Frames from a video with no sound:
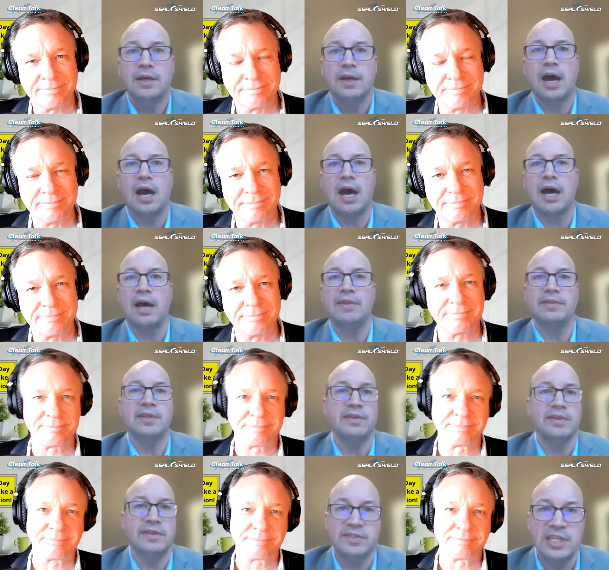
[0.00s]
Speaker 1: uh,
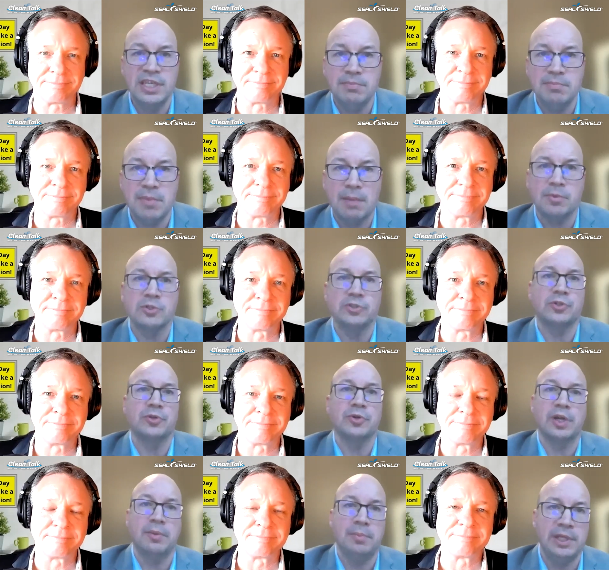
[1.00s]
the, the team members
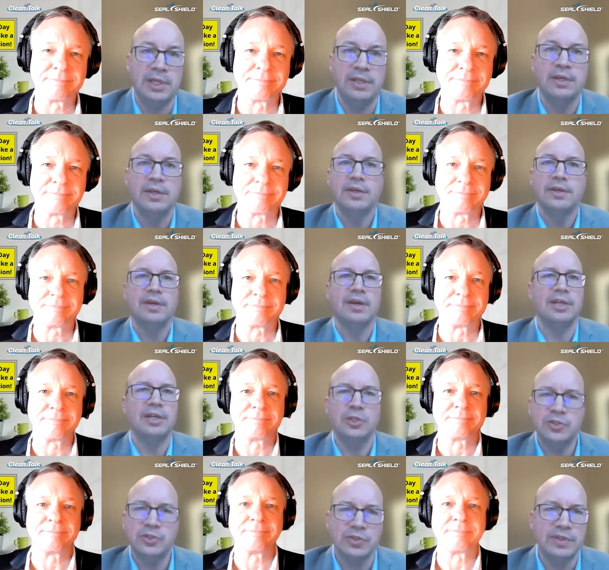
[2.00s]
who are going to be. Uh,
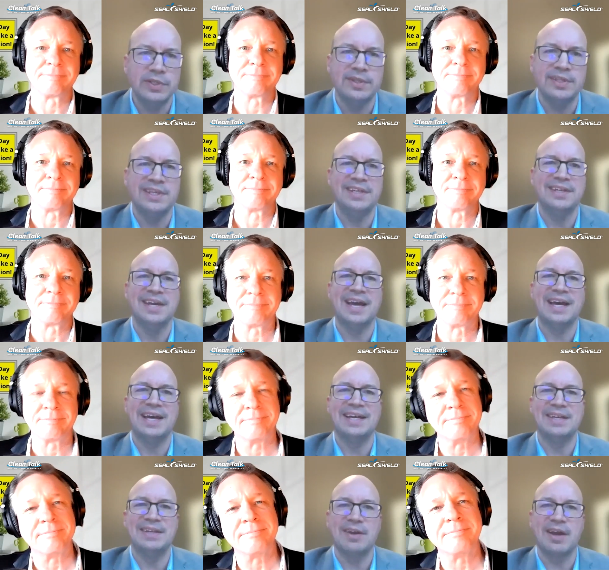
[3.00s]
usually the
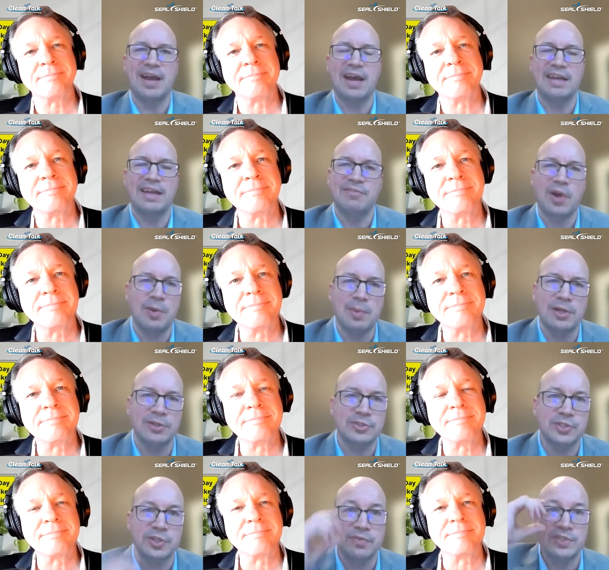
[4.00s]
uh, uh, environmental
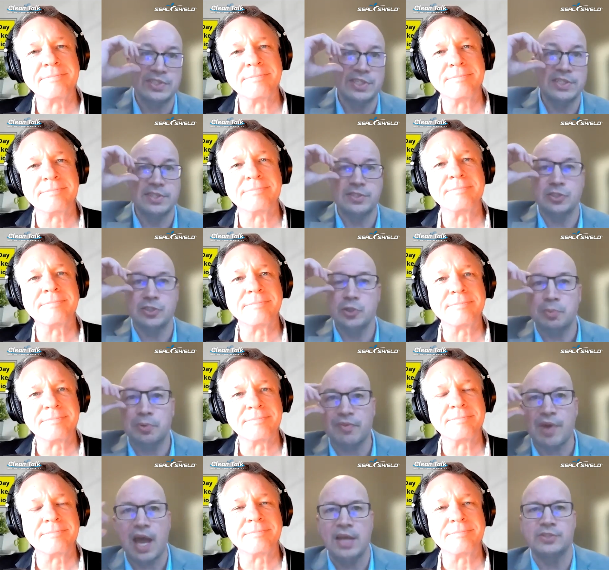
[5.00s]
services
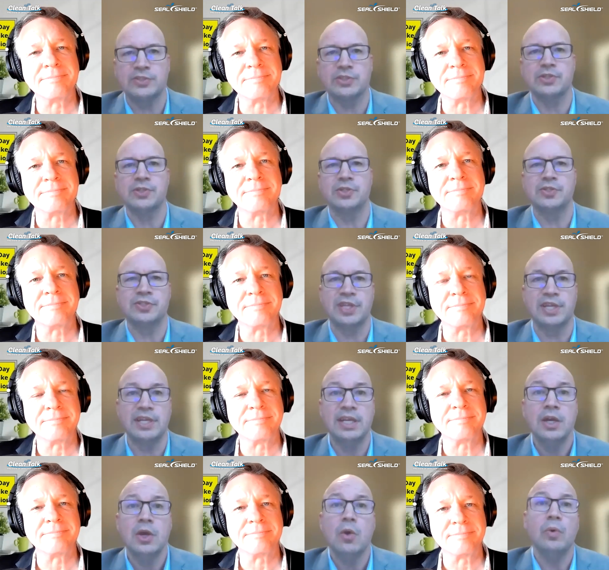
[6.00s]
supervisors,
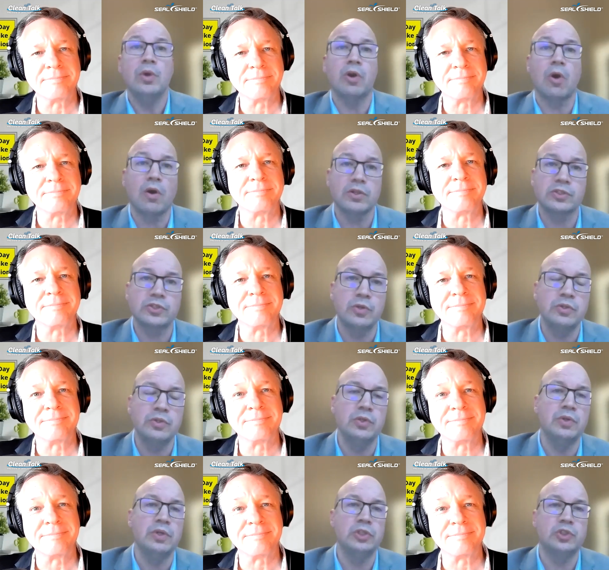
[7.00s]
and we are also
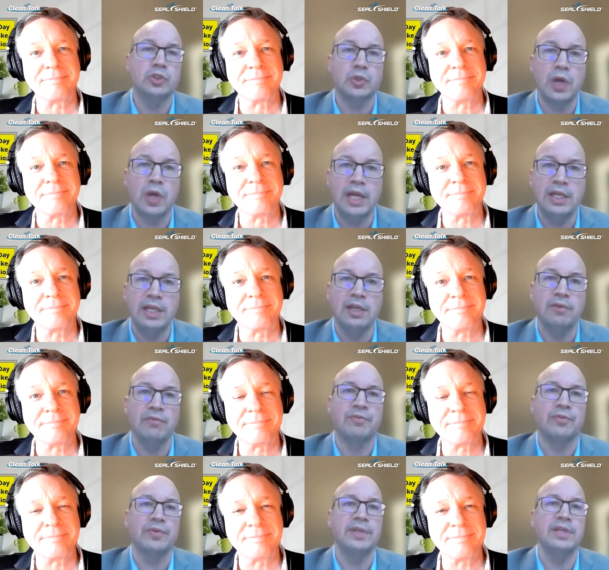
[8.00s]
doing
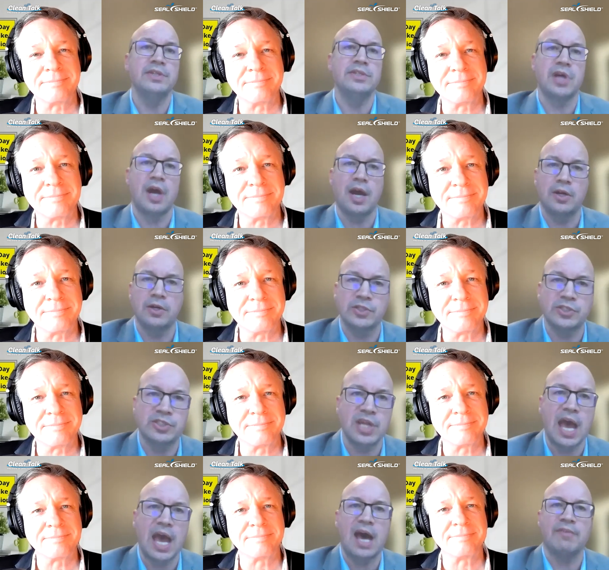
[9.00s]
training for the entire
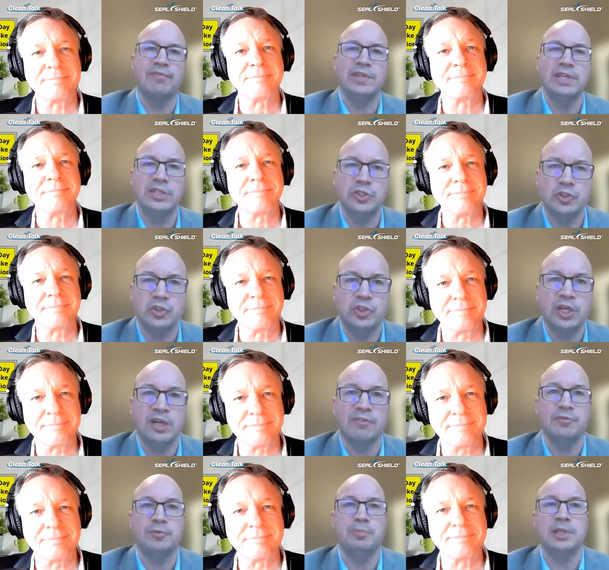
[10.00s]
staff each
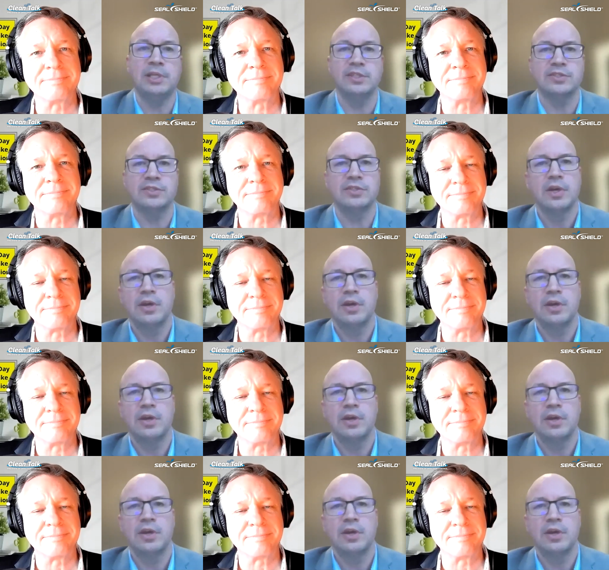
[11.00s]
shift, because